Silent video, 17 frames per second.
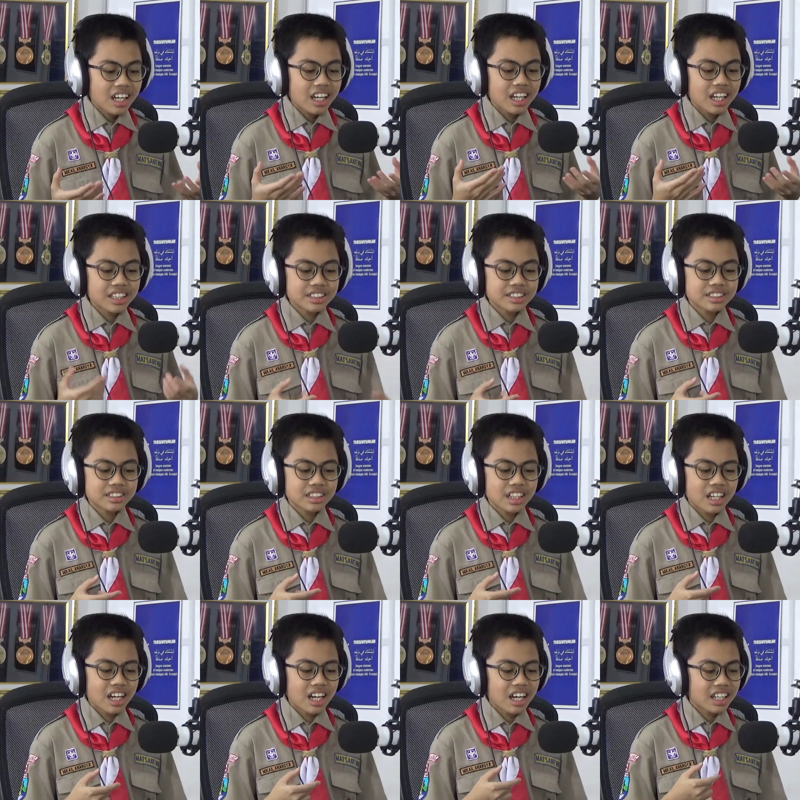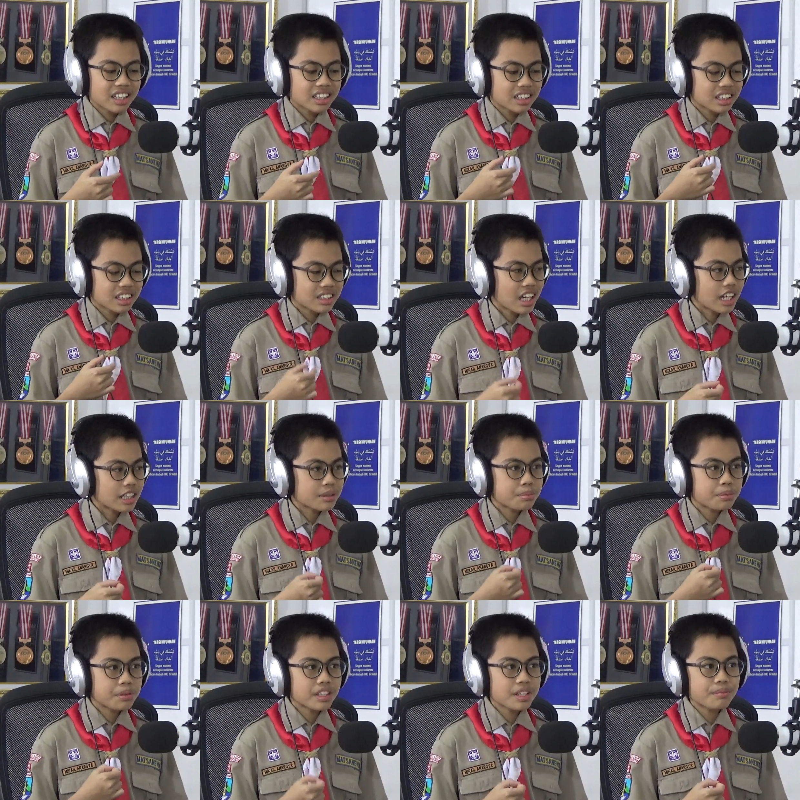And that's
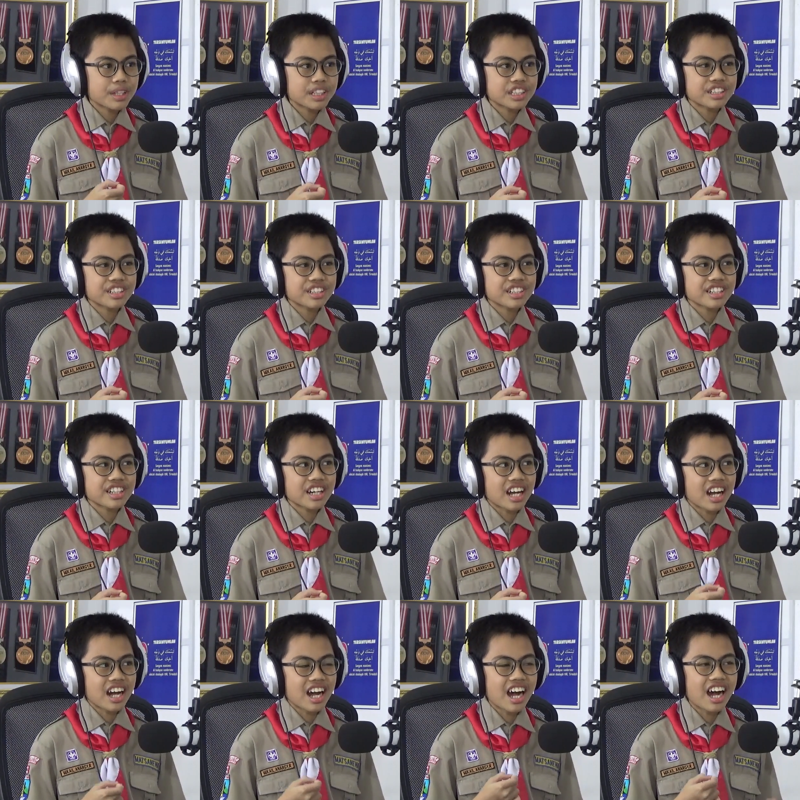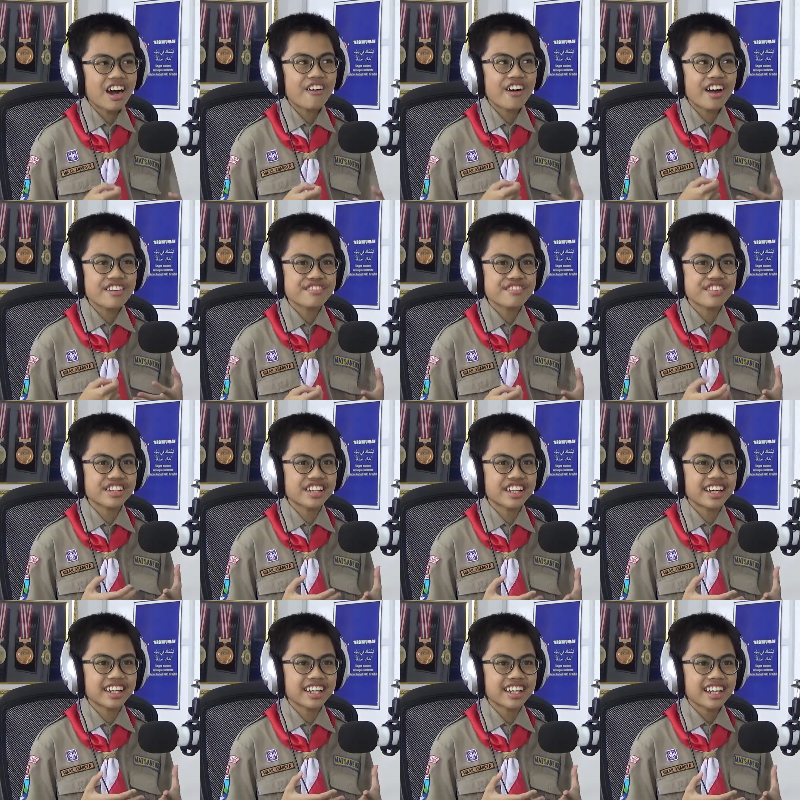pretty much how I feel
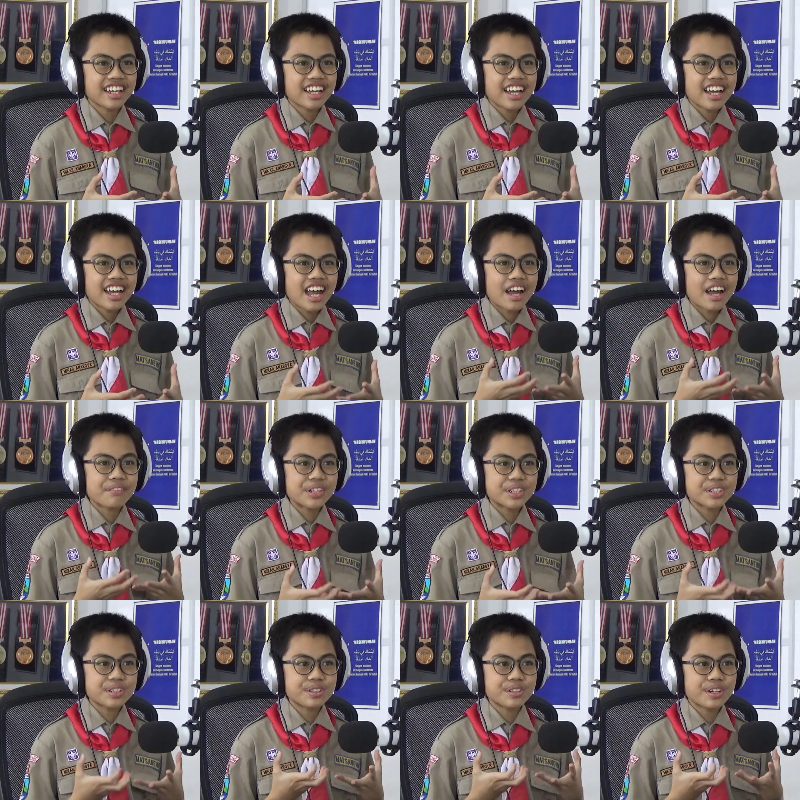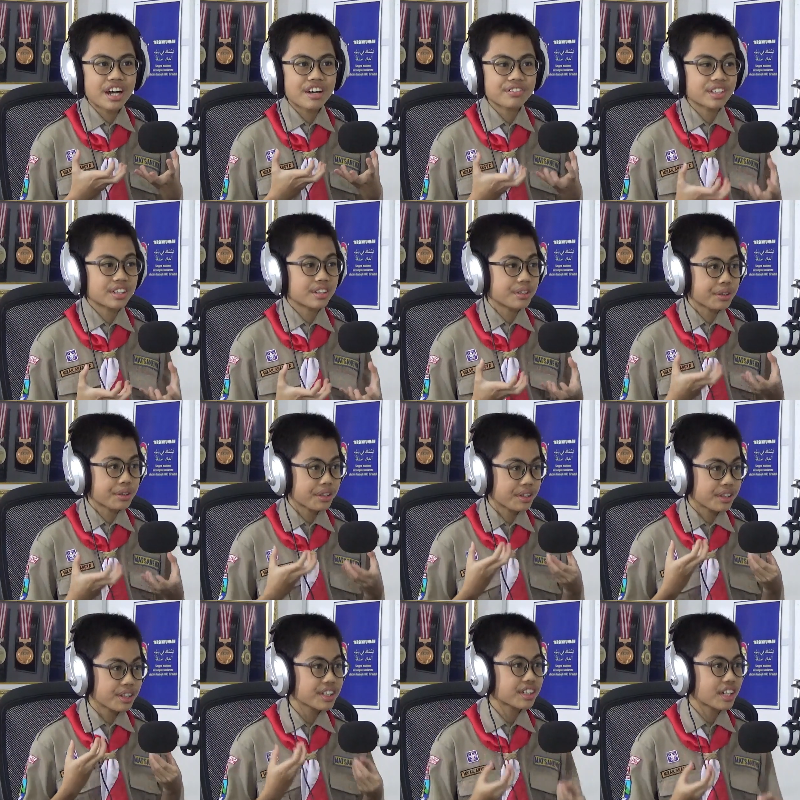like I managed to have a
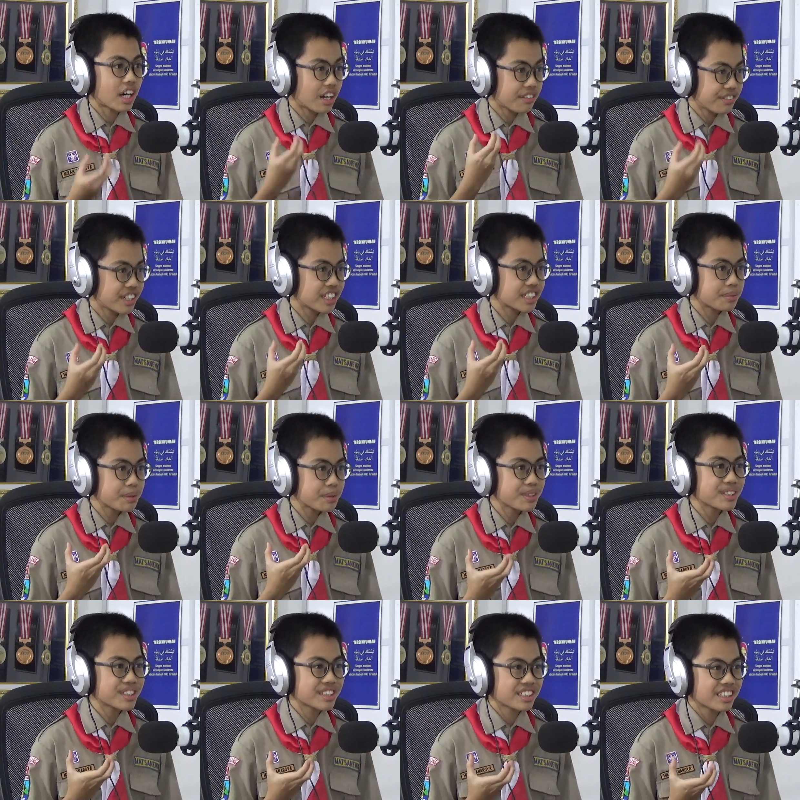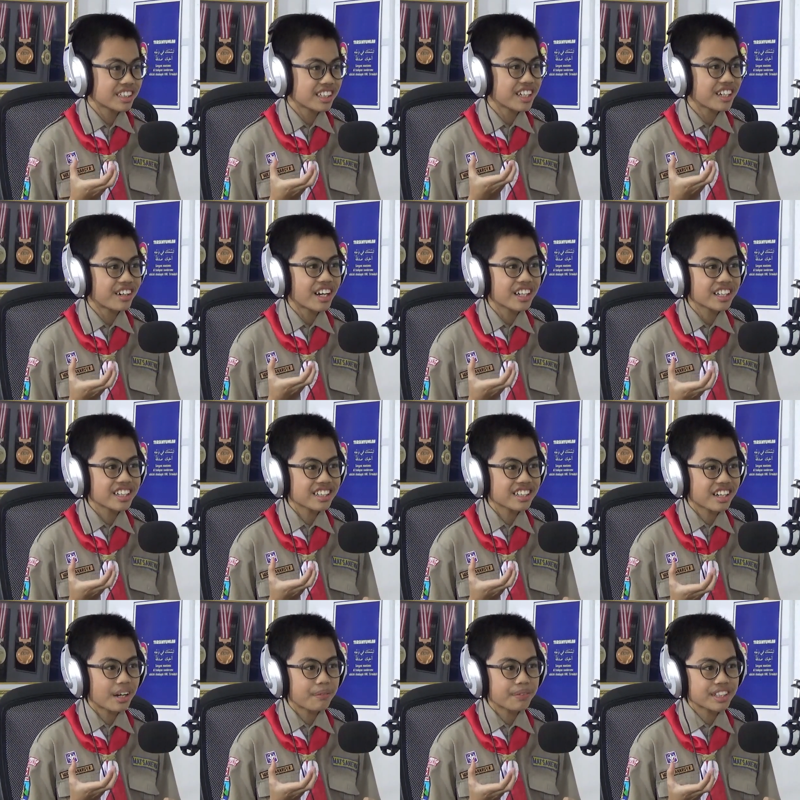good confidence boost later on in
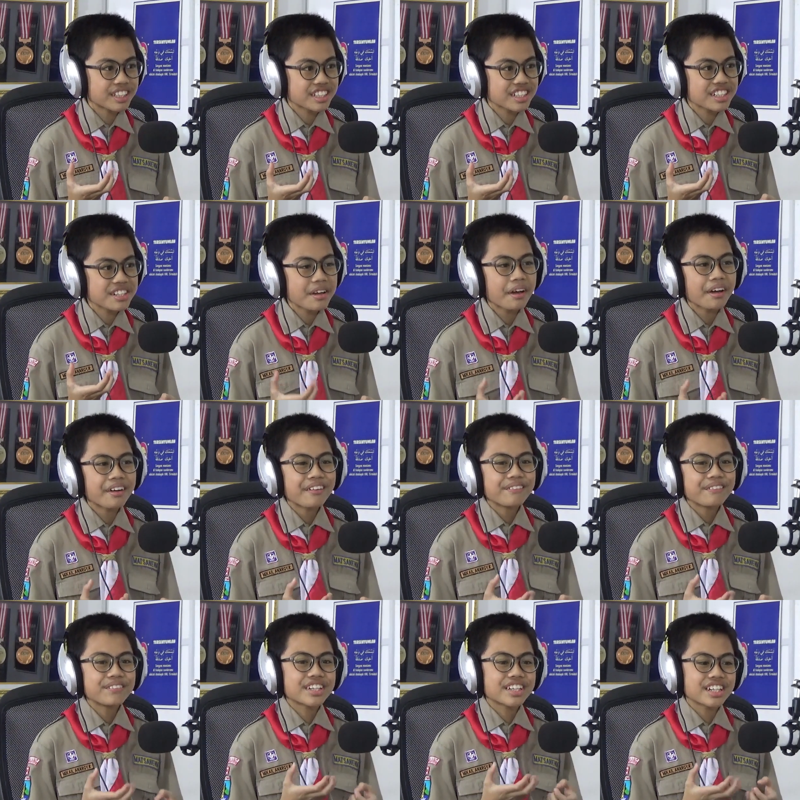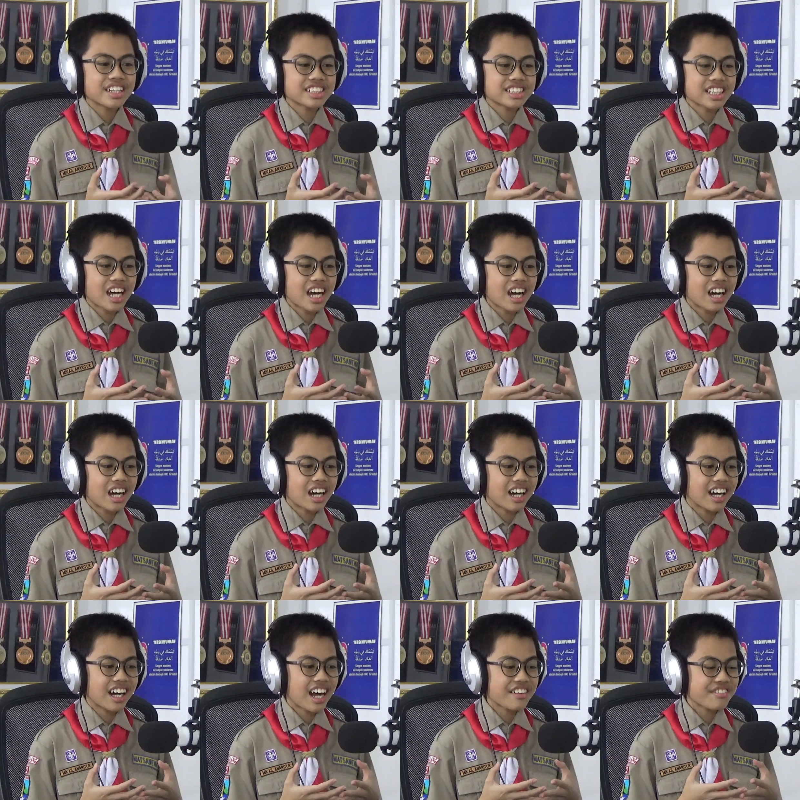the competition, because
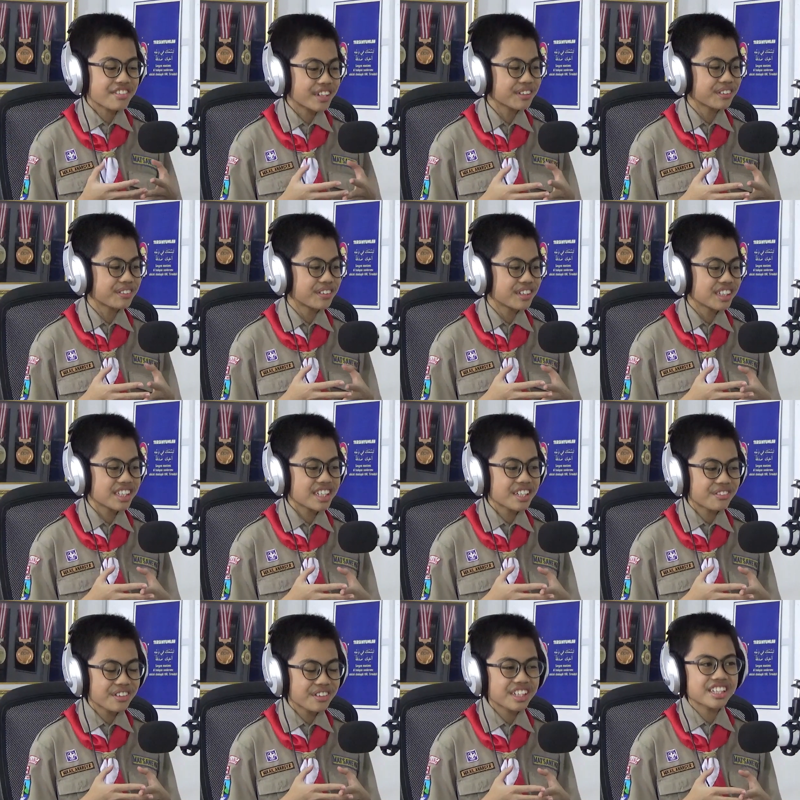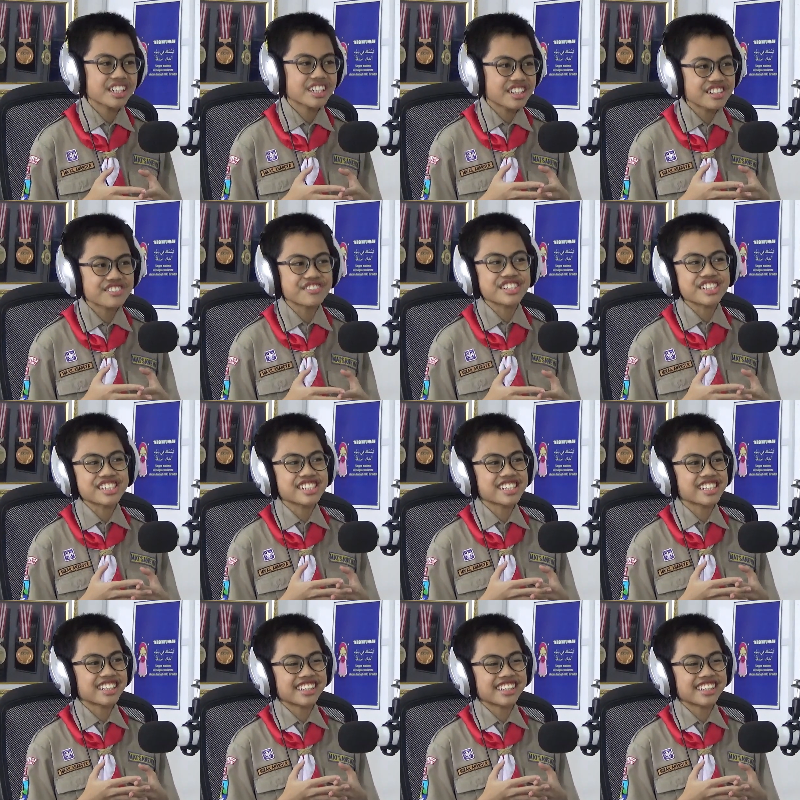I felt really, really nervous.